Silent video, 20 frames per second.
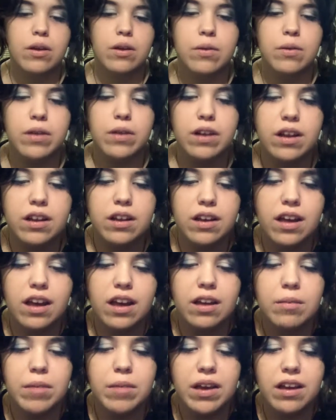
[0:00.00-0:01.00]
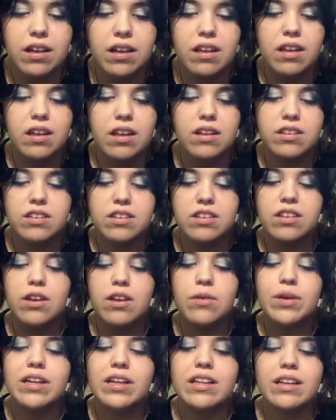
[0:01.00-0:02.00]
you're gonna kind of make
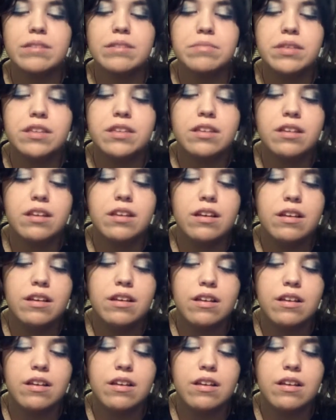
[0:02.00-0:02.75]
snowy lips.